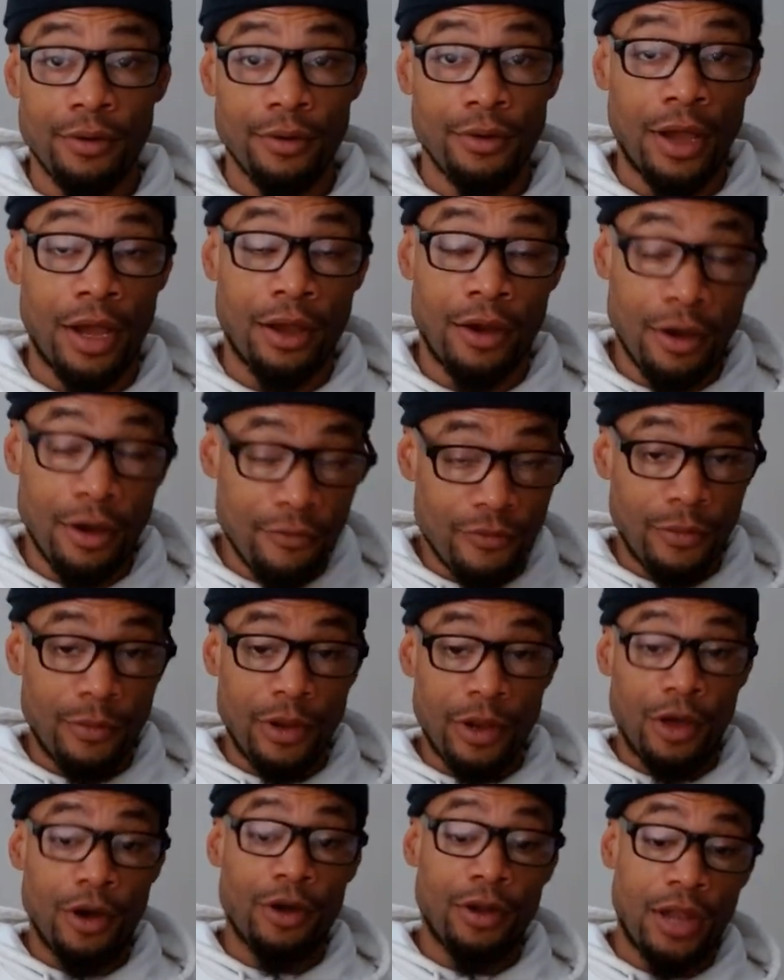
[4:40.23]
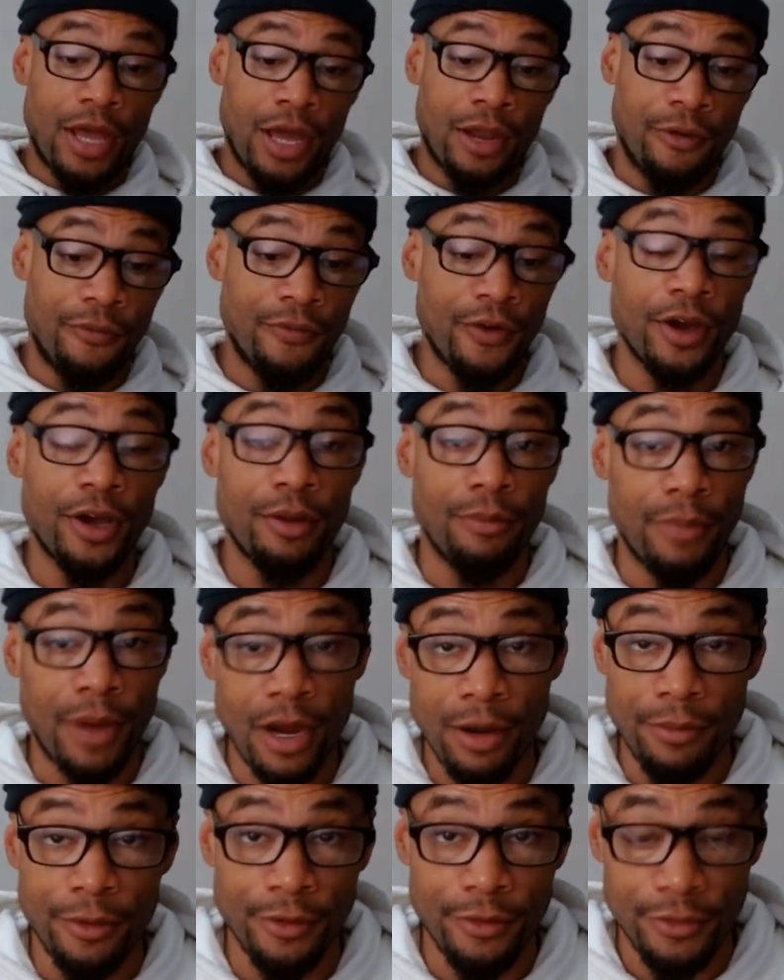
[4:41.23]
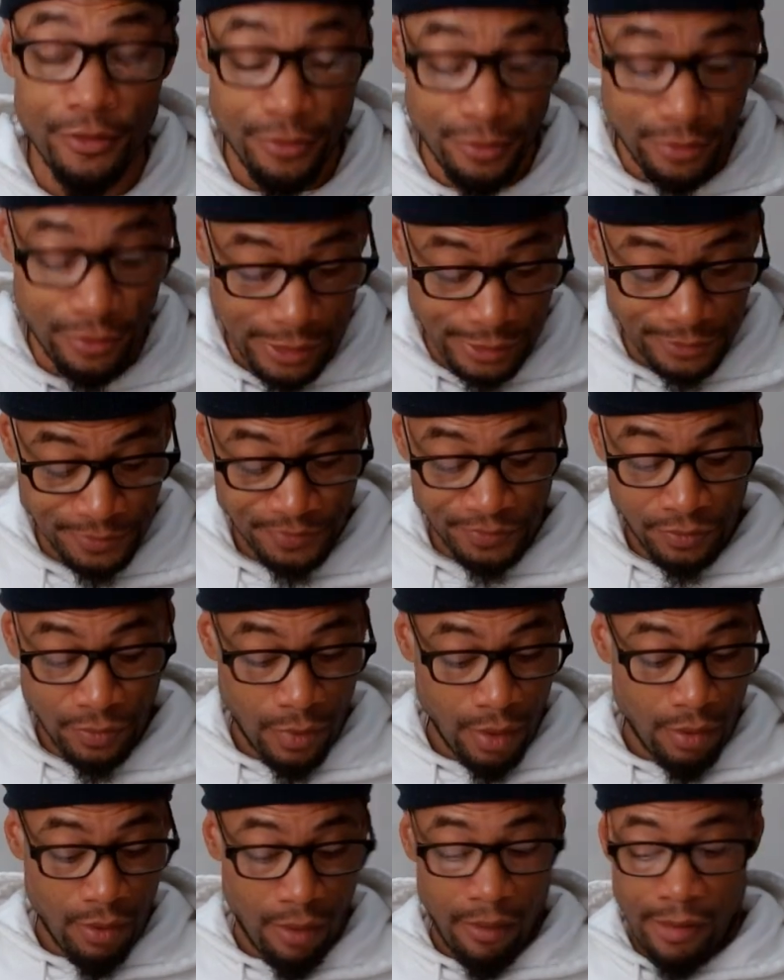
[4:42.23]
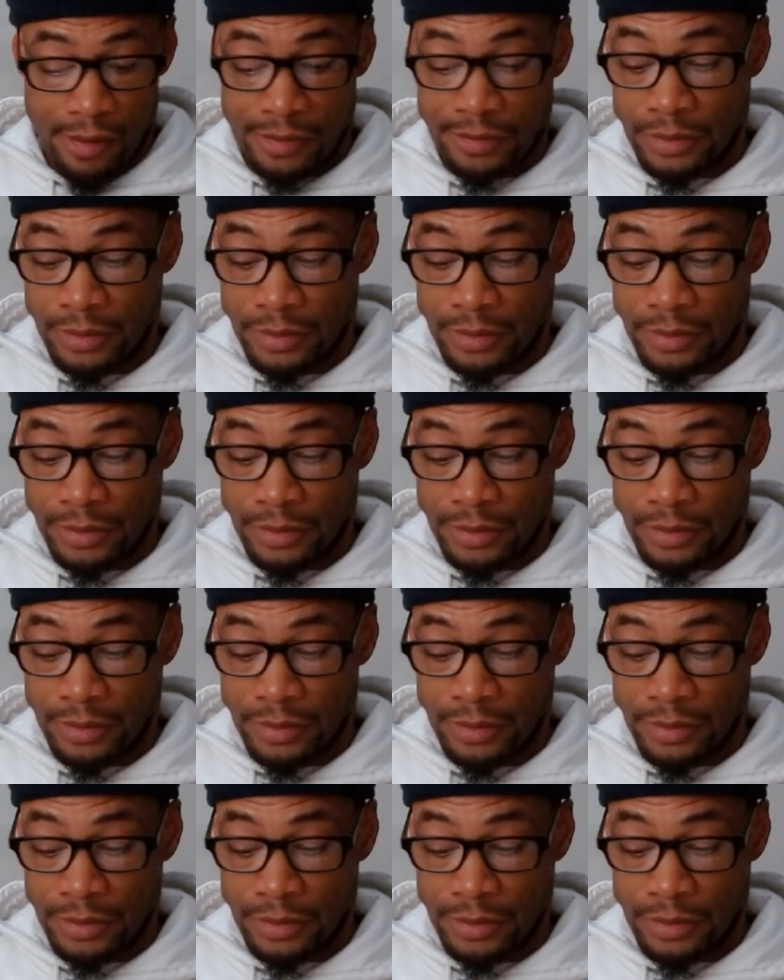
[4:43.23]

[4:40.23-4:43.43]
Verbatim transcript: I come from a long line of fucking barbers